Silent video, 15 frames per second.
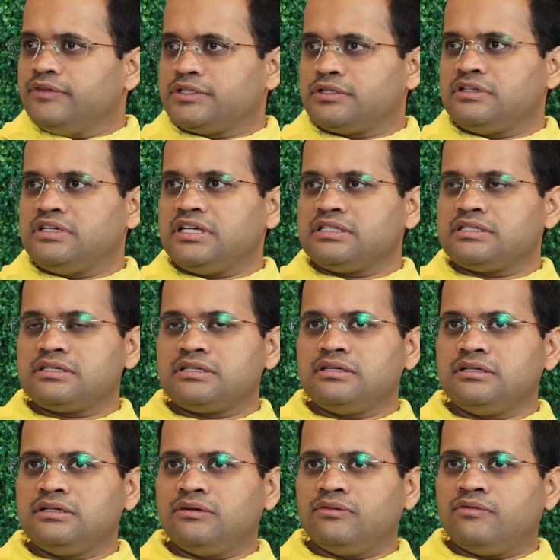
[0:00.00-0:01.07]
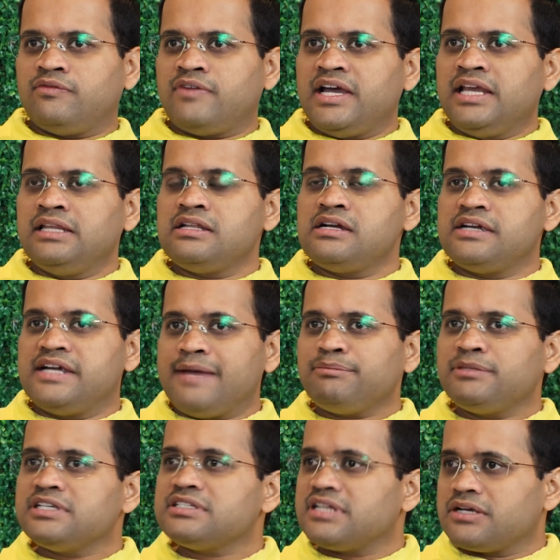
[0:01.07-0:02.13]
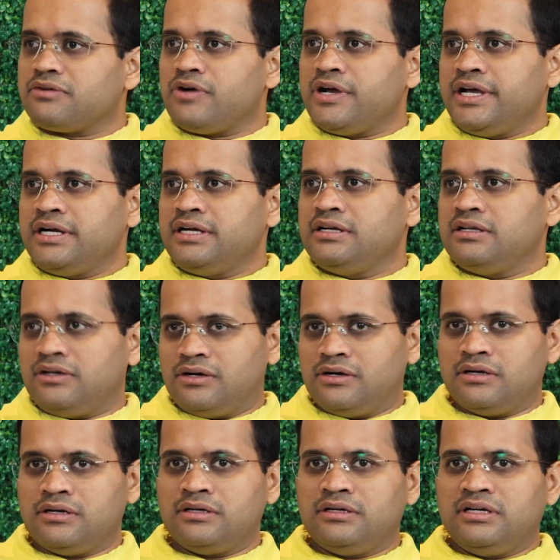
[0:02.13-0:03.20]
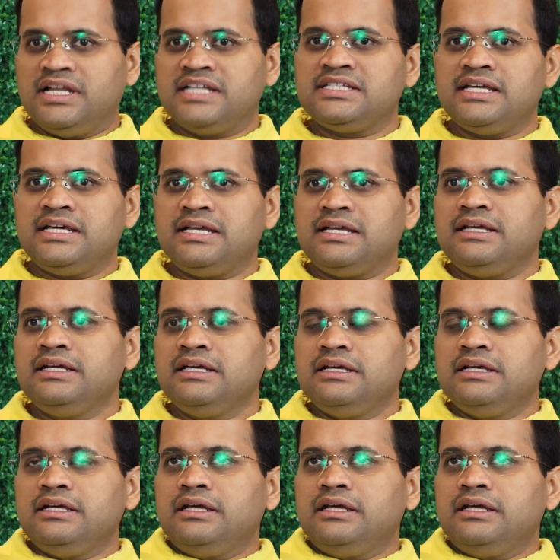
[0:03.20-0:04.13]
We should just, while the depth is required on, let's say,